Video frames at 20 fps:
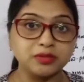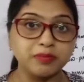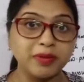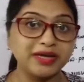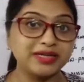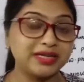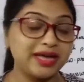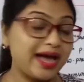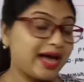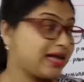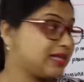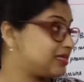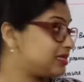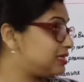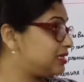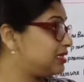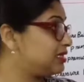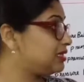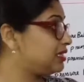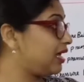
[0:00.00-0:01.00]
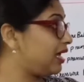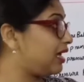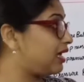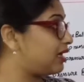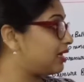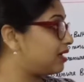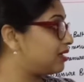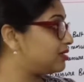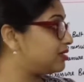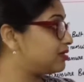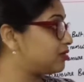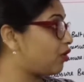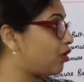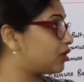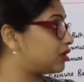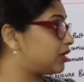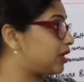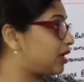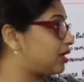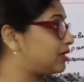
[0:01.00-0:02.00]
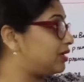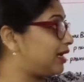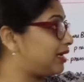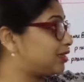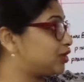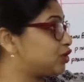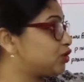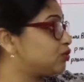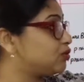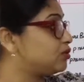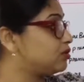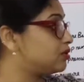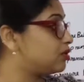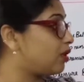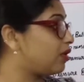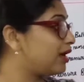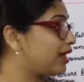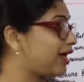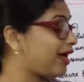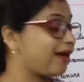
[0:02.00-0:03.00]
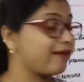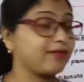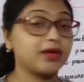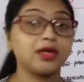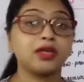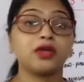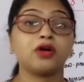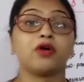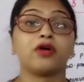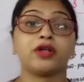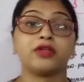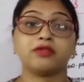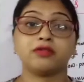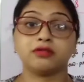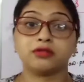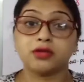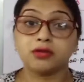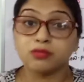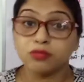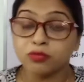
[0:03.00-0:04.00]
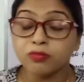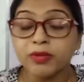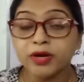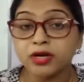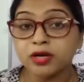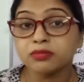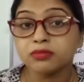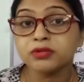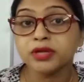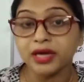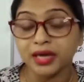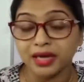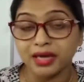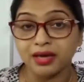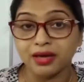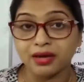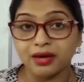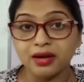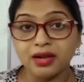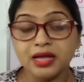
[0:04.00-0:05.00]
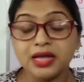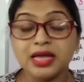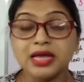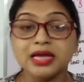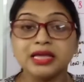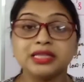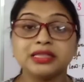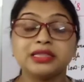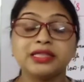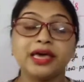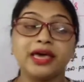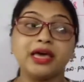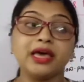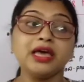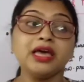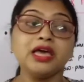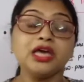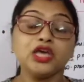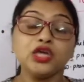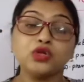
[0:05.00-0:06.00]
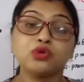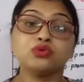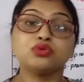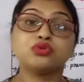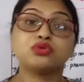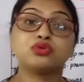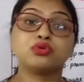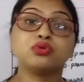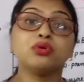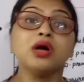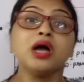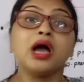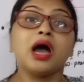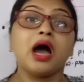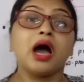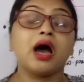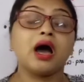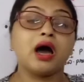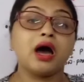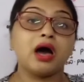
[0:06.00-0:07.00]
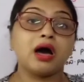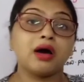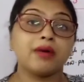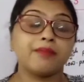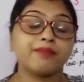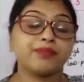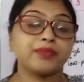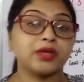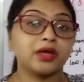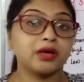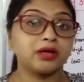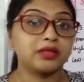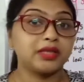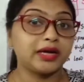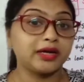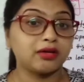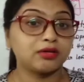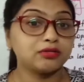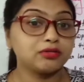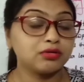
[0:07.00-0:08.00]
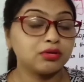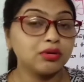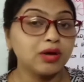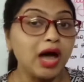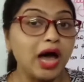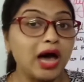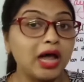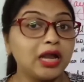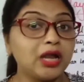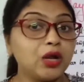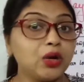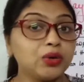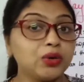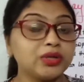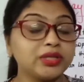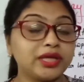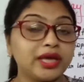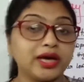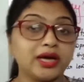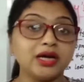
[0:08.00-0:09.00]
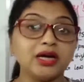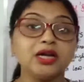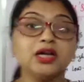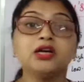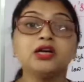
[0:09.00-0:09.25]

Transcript: But as these areas or the latitude not having any horizontal movement of the air, they used to that also unload their